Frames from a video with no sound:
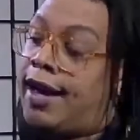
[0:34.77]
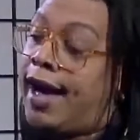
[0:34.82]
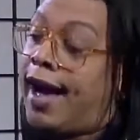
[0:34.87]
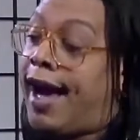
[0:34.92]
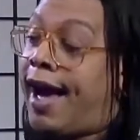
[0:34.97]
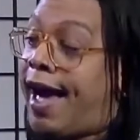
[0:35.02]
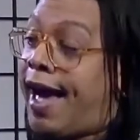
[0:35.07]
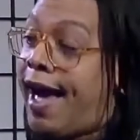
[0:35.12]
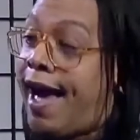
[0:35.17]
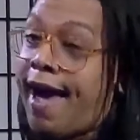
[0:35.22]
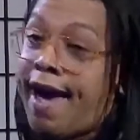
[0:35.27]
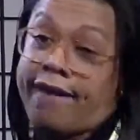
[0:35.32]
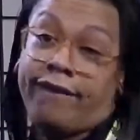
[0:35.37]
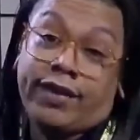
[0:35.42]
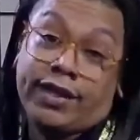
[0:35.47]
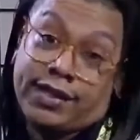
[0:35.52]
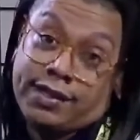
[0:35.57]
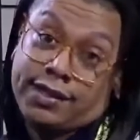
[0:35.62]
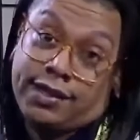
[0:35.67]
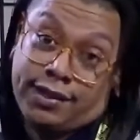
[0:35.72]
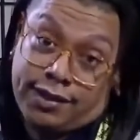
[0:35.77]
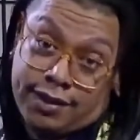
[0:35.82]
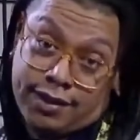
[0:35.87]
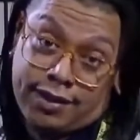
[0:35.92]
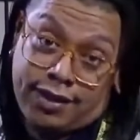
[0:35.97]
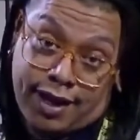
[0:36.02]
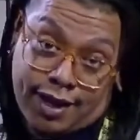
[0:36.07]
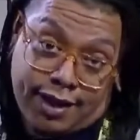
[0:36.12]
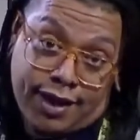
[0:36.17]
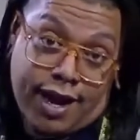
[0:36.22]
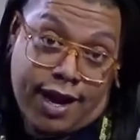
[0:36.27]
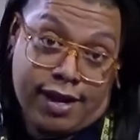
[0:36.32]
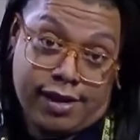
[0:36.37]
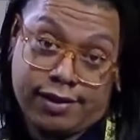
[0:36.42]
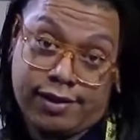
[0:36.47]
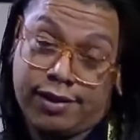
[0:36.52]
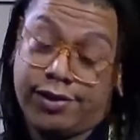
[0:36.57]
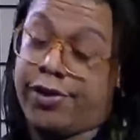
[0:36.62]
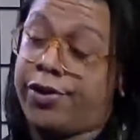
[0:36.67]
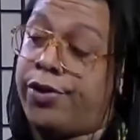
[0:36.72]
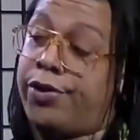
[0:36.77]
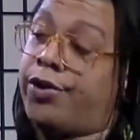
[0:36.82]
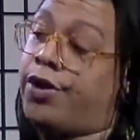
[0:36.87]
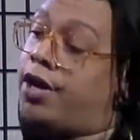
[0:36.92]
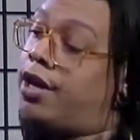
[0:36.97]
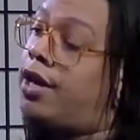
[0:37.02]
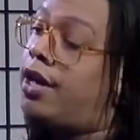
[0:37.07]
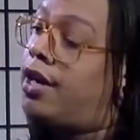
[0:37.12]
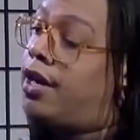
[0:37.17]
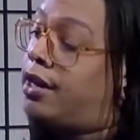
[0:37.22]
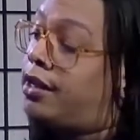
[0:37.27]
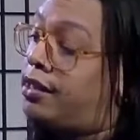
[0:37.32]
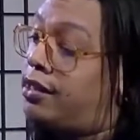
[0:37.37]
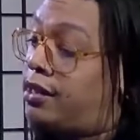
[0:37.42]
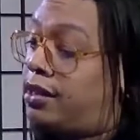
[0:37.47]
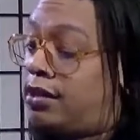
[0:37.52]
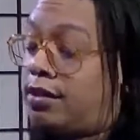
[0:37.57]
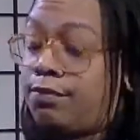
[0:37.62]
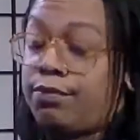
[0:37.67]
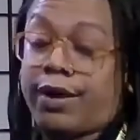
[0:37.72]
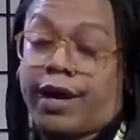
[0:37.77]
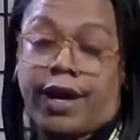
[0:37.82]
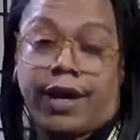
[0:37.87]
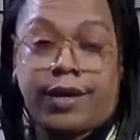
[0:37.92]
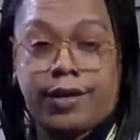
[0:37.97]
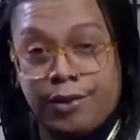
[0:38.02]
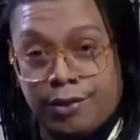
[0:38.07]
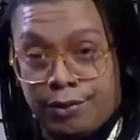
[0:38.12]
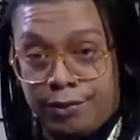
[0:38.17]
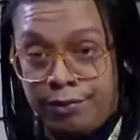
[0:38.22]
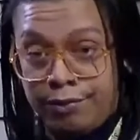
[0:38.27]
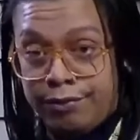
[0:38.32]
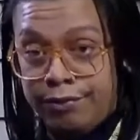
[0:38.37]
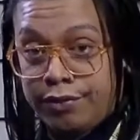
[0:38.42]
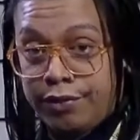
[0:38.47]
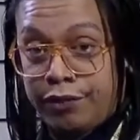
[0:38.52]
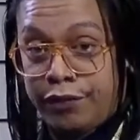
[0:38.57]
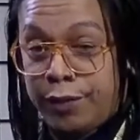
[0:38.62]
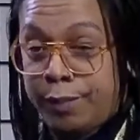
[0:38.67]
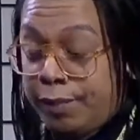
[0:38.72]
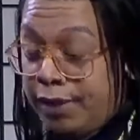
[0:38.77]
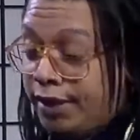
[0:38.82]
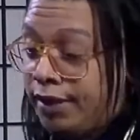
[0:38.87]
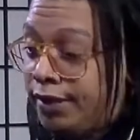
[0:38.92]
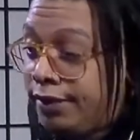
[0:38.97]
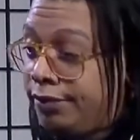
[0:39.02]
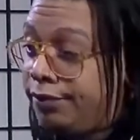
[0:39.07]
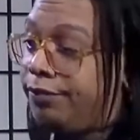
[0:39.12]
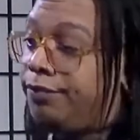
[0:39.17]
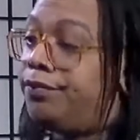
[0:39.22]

I haven't seen this yet, guys. So this is brand new for me.